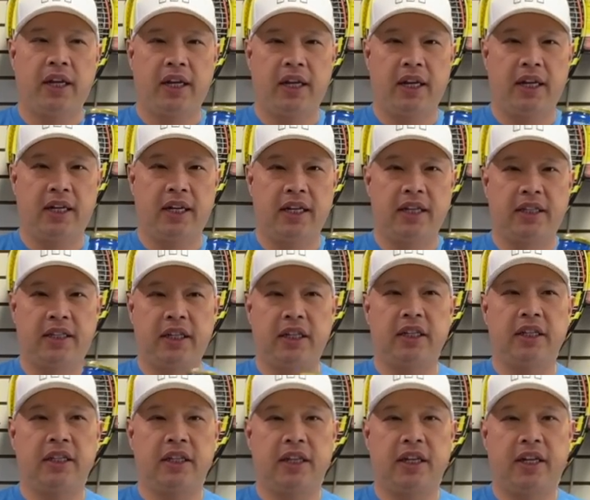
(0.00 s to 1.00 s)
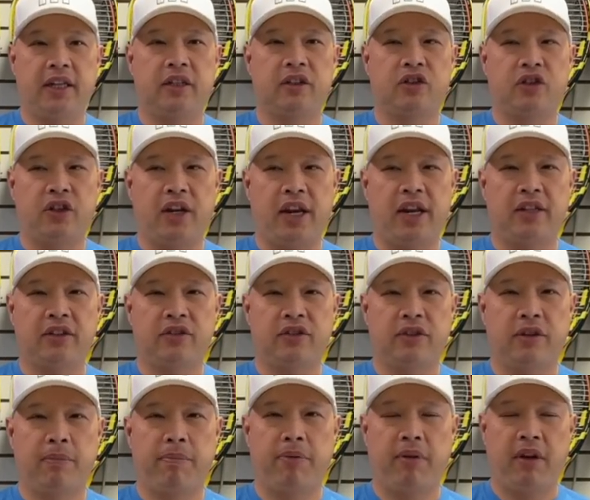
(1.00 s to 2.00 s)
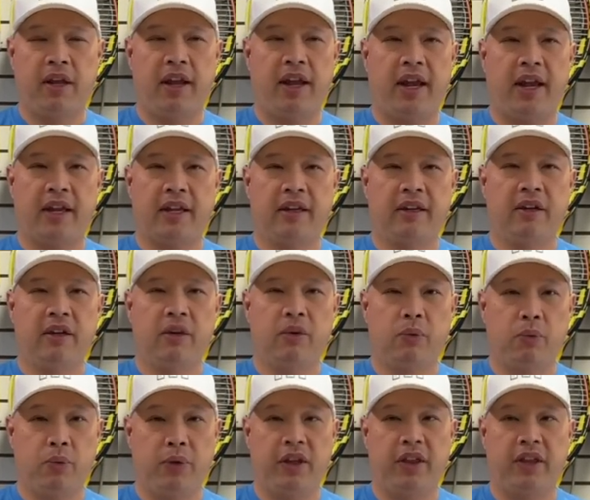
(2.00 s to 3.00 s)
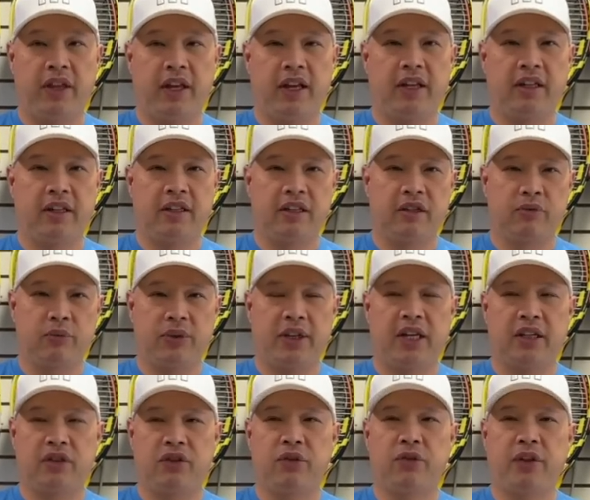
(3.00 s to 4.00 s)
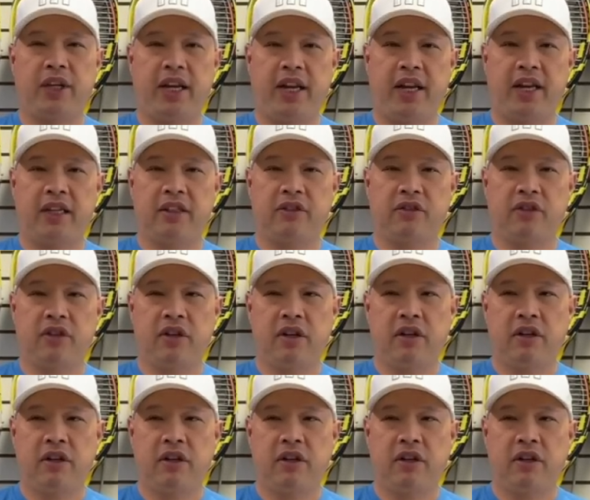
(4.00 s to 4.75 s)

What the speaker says: and I didn't get a chance to play with it because we had two cans.